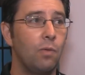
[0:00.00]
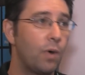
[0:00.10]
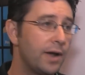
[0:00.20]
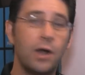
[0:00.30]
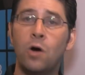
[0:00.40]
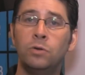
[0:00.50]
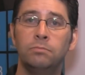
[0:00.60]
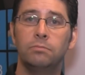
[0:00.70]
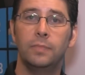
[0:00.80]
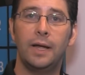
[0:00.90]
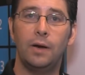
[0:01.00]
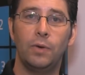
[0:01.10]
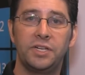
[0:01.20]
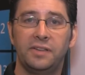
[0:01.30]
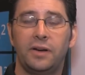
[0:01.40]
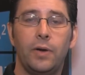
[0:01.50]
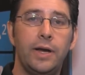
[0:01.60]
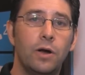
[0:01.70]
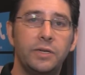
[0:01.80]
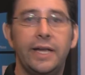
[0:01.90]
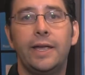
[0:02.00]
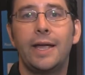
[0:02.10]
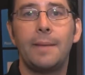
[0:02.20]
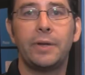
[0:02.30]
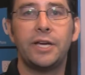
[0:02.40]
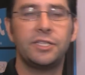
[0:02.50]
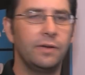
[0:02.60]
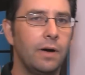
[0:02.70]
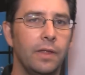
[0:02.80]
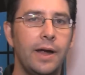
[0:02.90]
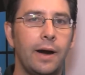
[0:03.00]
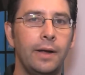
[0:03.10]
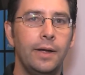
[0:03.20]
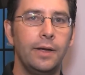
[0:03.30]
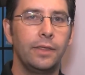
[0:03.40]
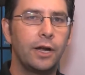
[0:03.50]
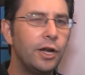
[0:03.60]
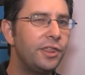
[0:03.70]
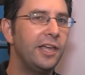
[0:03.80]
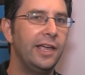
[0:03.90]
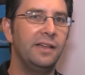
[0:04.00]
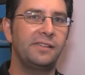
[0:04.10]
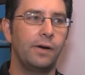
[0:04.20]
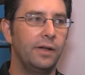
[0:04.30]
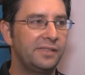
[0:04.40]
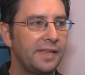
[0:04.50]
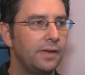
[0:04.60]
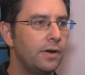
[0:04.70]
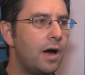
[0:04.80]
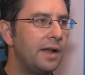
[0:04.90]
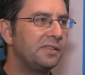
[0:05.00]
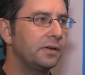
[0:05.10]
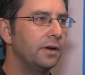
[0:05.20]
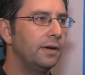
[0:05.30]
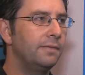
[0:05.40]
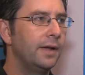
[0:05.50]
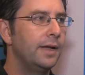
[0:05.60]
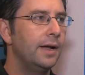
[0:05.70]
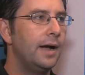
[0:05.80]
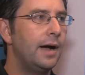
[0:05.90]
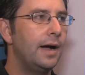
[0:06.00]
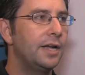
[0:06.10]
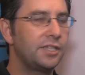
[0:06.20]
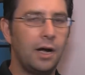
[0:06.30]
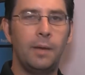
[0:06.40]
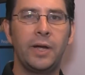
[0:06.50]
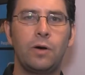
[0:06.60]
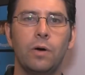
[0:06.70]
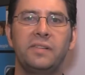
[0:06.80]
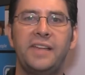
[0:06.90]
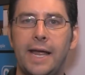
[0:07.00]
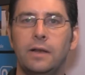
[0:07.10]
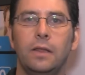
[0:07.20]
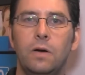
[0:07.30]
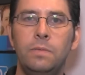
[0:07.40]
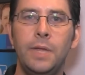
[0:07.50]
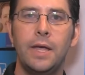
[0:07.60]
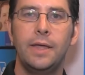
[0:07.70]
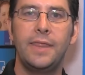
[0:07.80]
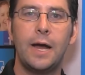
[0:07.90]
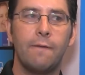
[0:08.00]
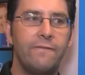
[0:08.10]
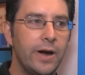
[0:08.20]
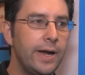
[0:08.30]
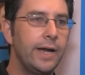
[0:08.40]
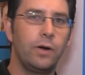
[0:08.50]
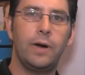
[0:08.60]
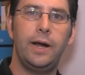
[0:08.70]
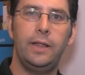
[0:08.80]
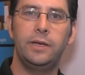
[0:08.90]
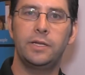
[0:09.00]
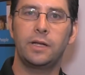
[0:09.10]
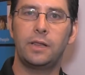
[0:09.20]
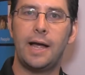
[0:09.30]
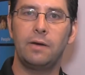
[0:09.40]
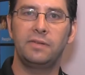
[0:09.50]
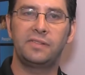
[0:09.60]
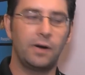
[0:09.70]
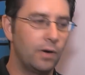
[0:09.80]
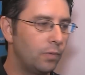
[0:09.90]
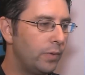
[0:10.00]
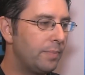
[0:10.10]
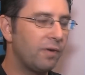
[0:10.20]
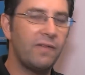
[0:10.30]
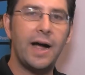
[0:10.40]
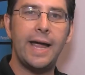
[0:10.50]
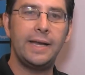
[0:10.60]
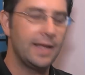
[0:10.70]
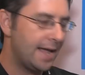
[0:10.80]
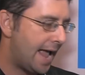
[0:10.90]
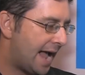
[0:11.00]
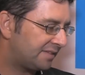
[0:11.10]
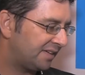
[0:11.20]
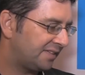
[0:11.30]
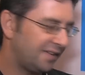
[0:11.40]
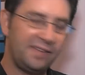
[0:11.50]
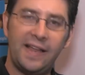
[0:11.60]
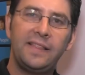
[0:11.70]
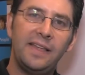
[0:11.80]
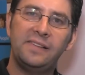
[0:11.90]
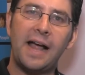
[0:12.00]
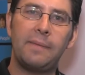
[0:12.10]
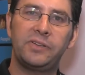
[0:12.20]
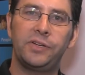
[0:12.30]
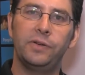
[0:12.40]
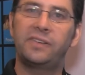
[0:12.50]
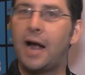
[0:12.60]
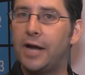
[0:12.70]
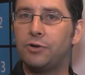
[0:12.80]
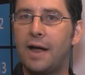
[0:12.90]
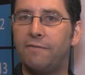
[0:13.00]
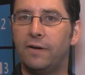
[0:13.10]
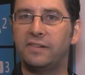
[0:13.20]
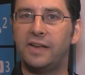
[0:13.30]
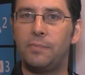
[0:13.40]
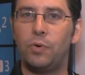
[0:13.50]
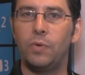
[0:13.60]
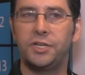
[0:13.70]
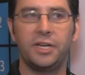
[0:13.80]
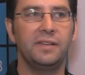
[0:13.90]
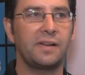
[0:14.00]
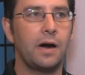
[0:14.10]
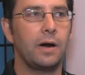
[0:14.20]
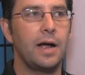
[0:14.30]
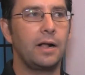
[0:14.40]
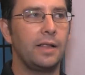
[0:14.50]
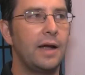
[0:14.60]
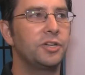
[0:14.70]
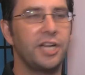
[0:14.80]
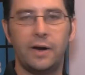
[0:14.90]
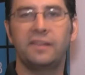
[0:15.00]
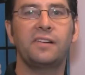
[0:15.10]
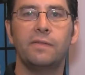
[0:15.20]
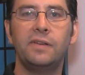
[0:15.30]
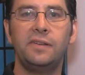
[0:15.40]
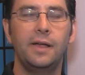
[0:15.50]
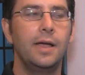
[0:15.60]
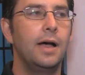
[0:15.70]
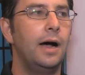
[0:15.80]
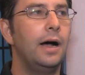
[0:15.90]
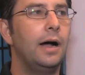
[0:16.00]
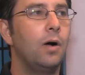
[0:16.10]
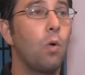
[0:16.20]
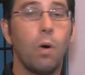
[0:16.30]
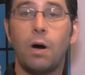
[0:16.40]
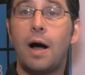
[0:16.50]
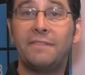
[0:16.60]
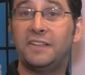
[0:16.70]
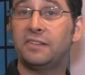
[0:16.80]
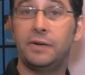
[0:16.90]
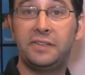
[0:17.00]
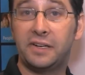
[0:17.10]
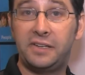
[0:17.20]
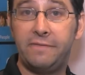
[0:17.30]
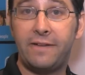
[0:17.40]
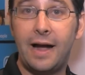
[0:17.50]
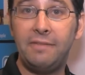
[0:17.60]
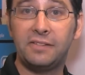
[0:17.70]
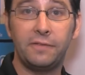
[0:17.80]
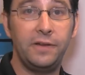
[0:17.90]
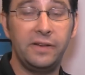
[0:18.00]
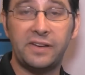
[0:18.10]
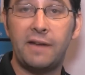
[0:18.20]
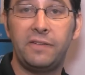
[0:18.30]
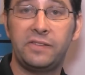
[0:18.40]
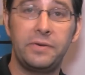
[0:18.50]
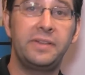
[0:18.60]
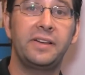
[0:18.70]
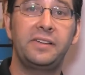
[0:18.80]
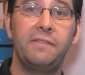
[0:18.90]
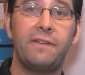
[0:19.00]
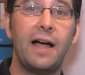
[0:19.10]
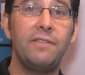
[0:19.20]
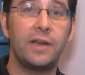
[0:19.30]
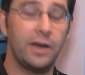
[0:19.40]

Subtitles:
OneNote, which is a great note-taking application, they're all there. The good thing is, though, is that they're not sort of atomic or standalone. They are very integrated into the cloud. So we provide access to sync these apps to SkyDrive, for example, which is our cloud sharing service, or Office 365. So if you use Office 365, you